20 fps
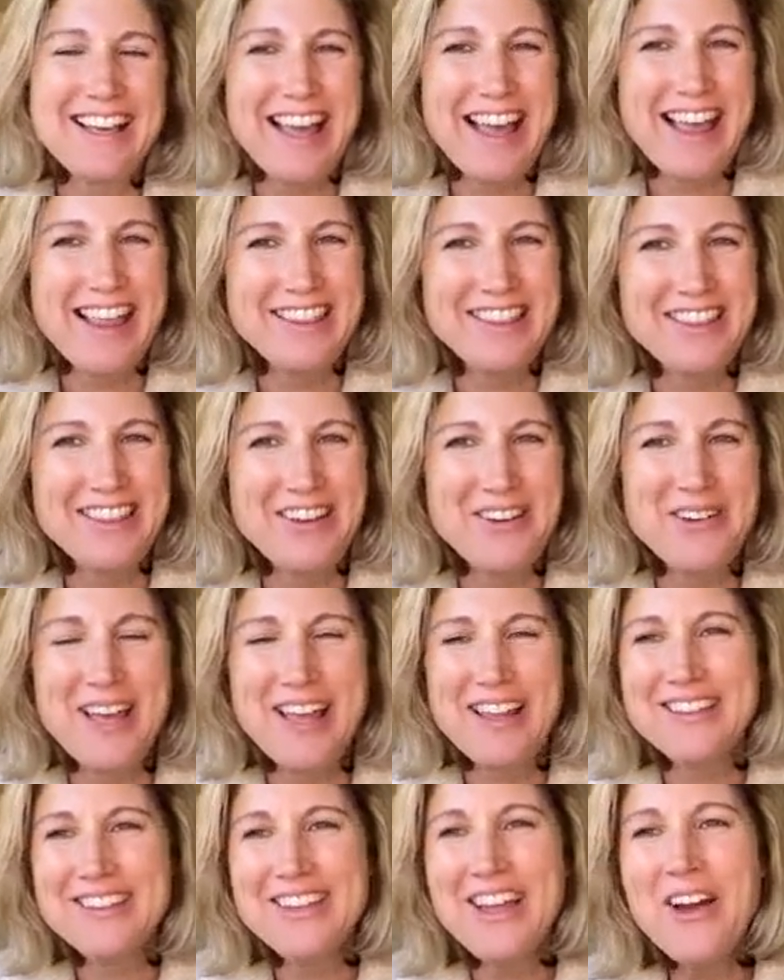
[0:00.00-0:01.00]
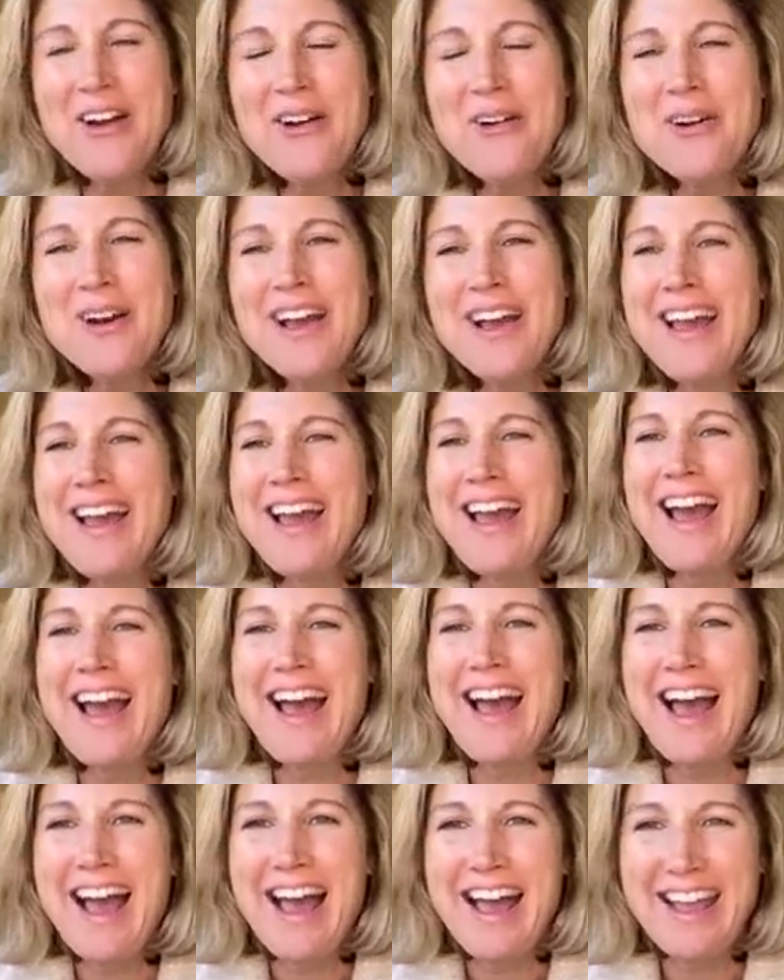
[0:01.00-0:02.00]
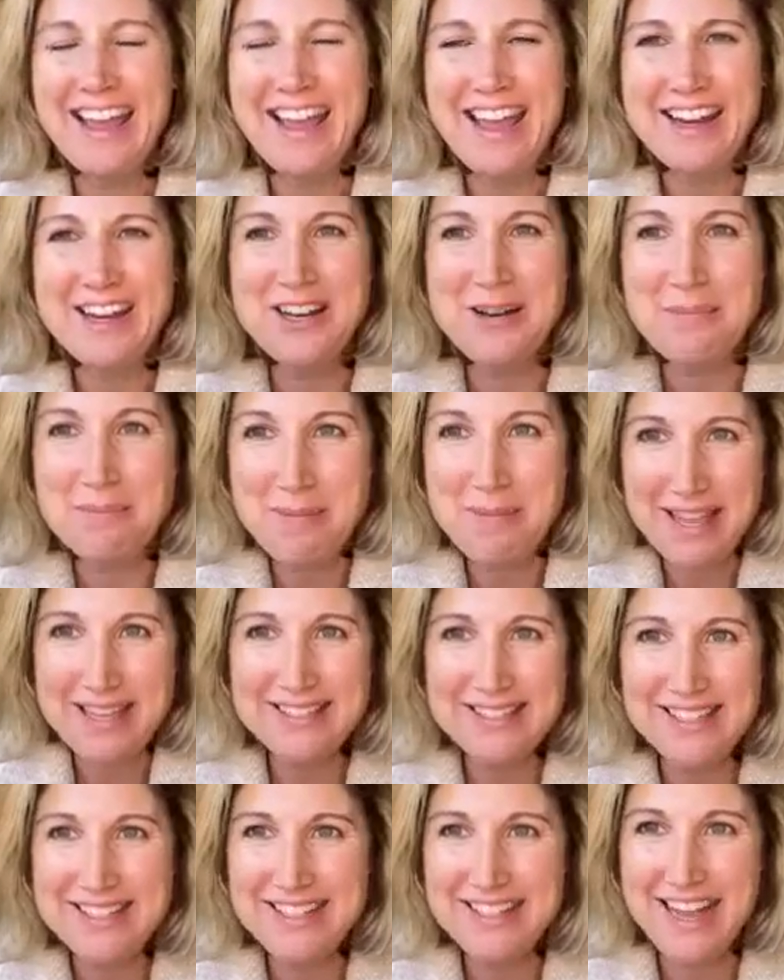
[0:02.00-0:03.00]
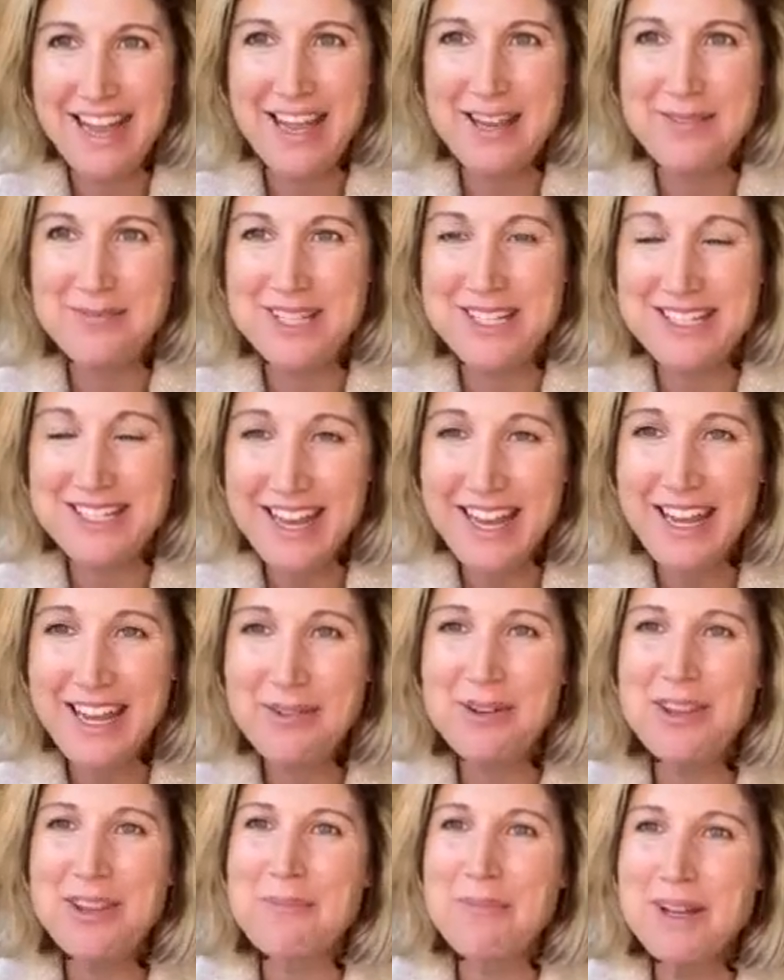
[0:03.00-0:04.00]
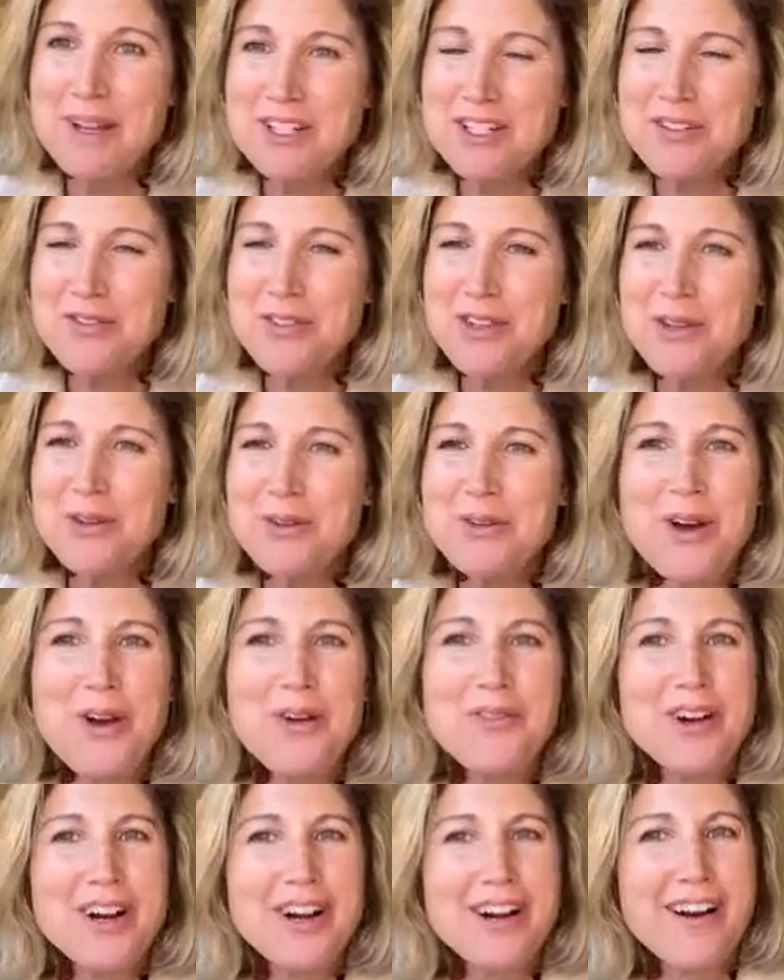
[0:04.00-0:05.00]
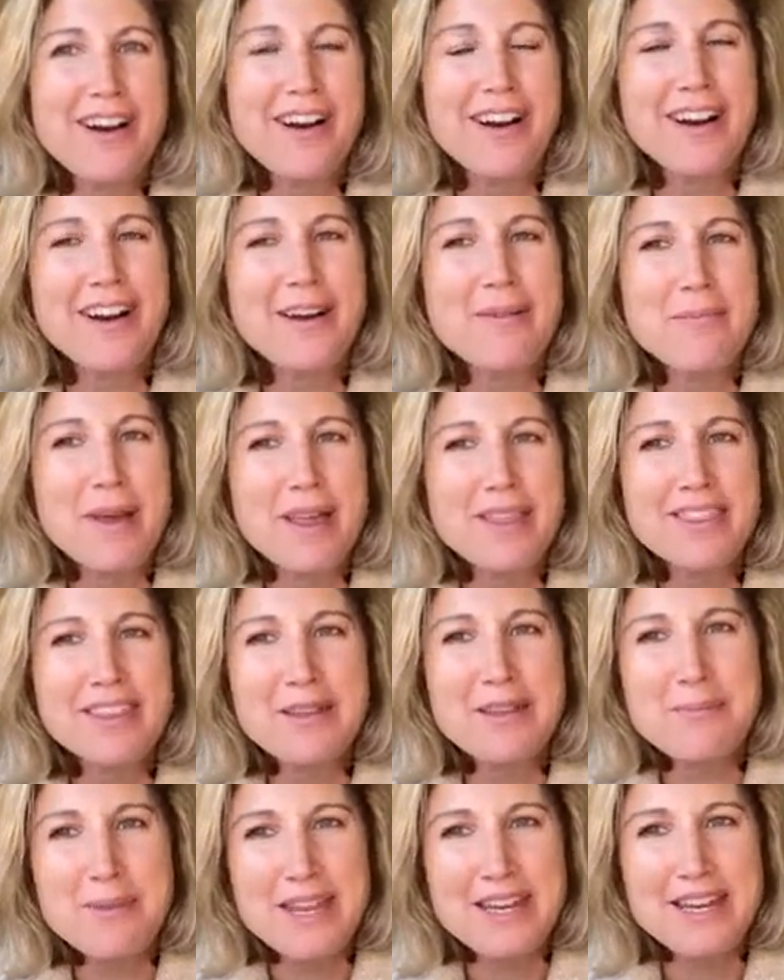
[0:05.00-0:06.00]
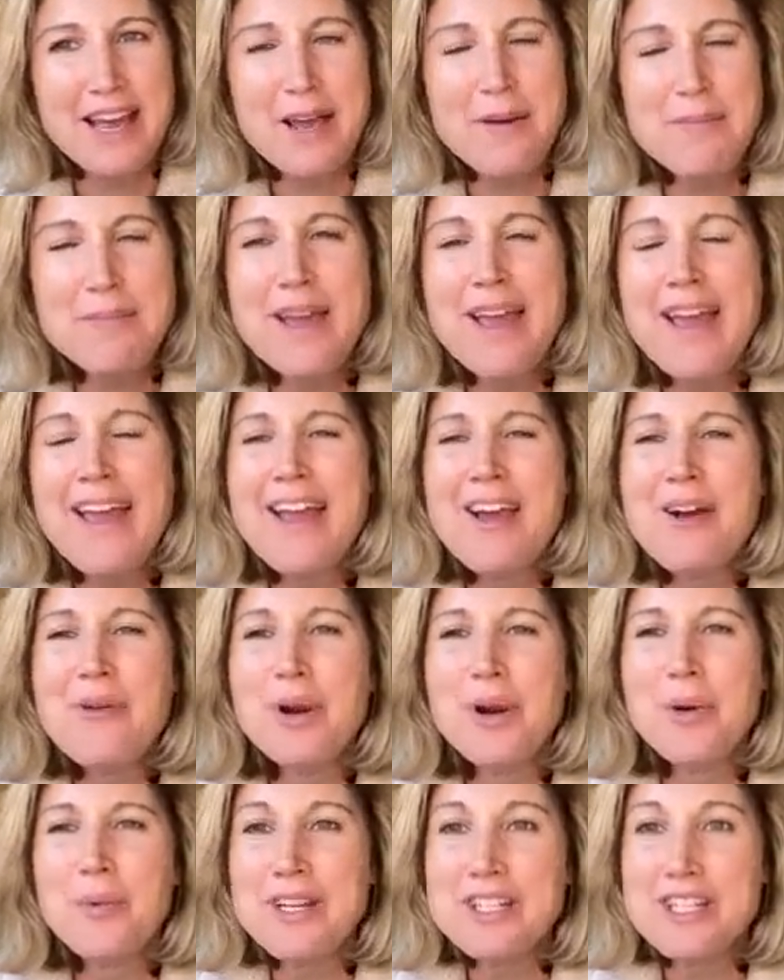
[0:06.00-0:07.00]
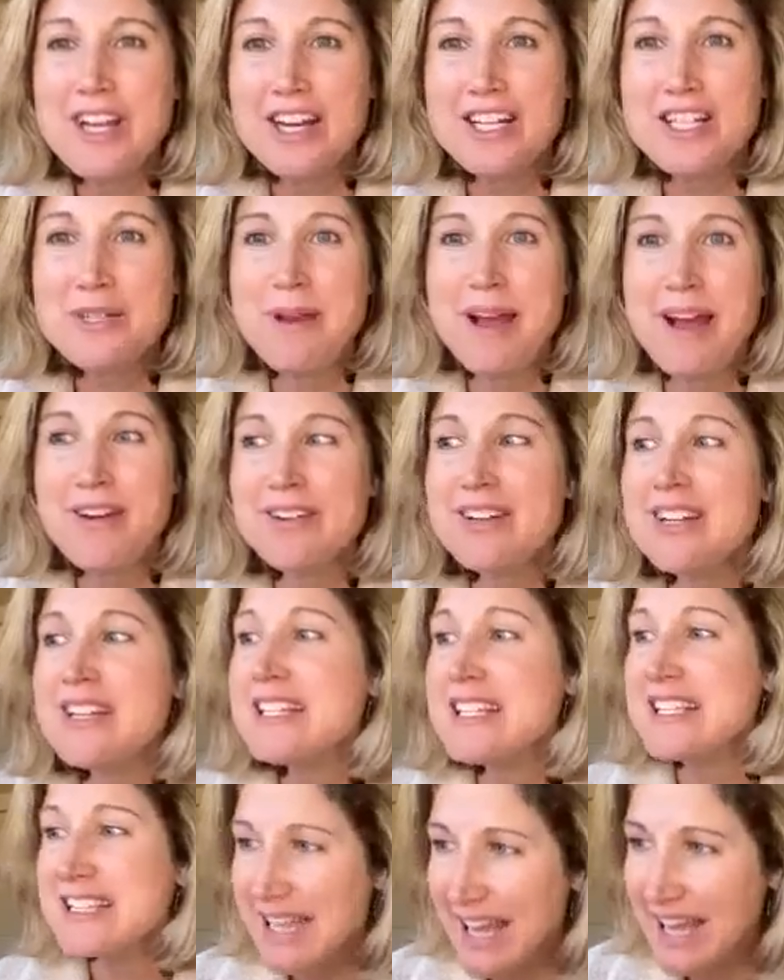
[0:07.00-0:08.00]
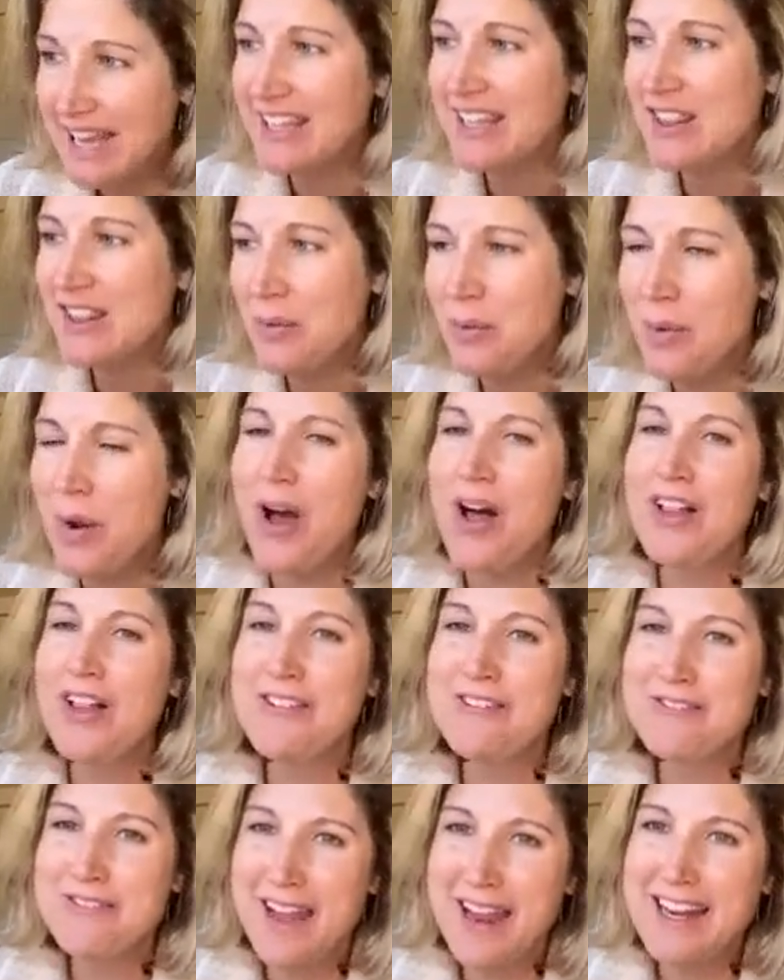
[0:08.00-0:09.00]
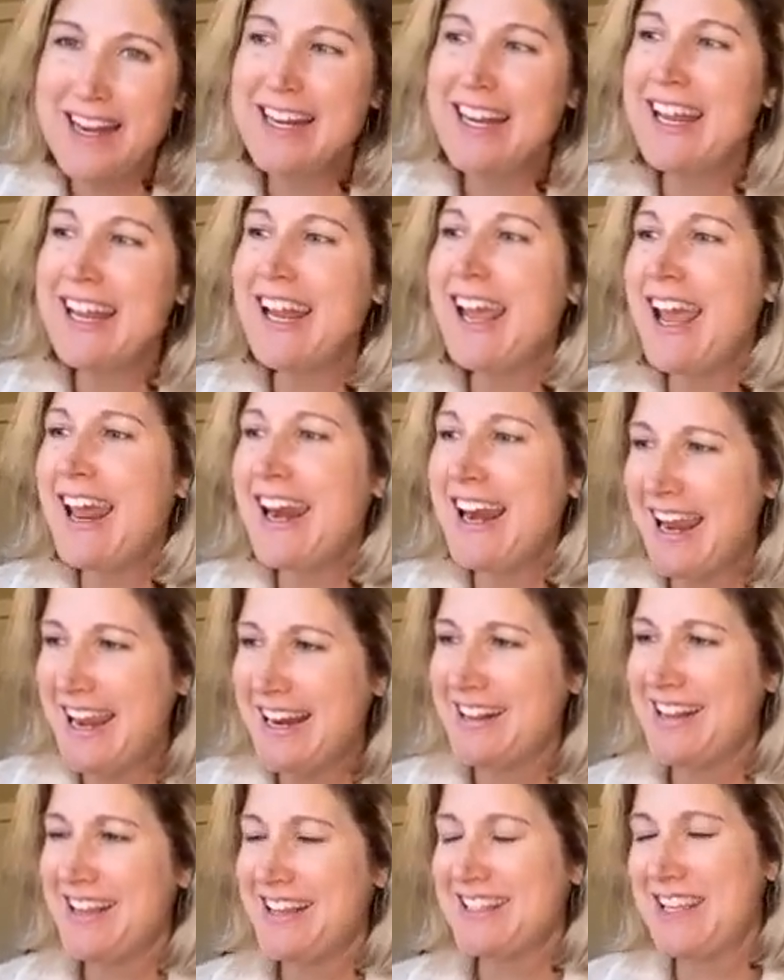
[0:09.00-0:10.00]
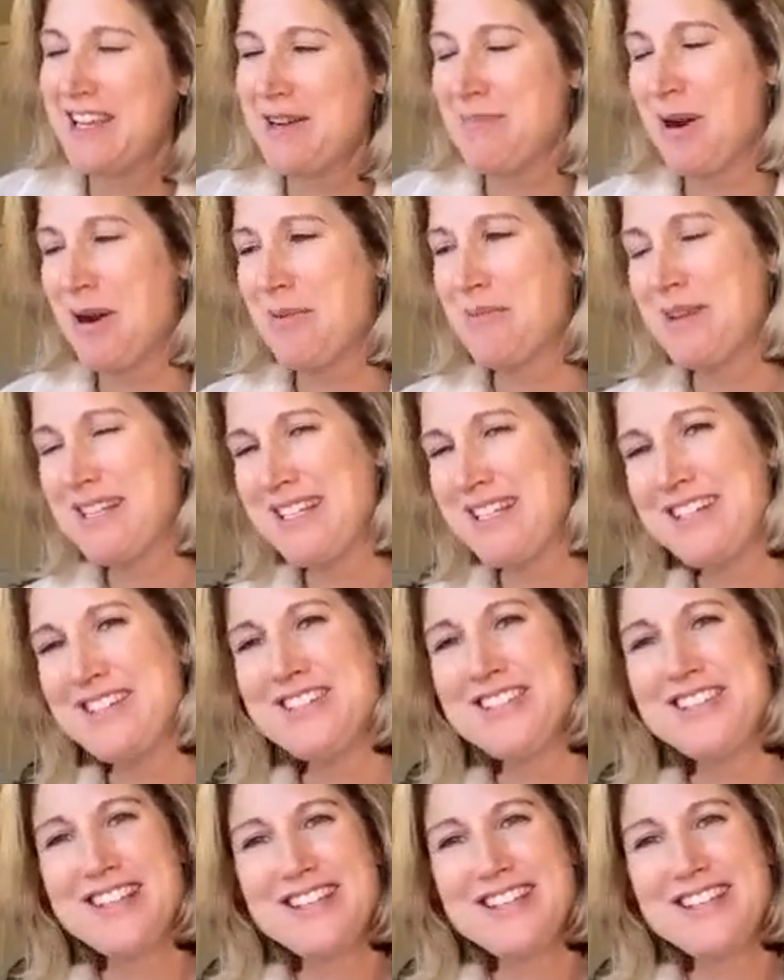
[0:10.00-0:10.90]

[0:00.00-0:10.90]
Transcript: Hello, hello. I had an amazing time today with a bunch of you over at our monthly meetup where we talked about scaling the wall of finding and analyzing apartment deals.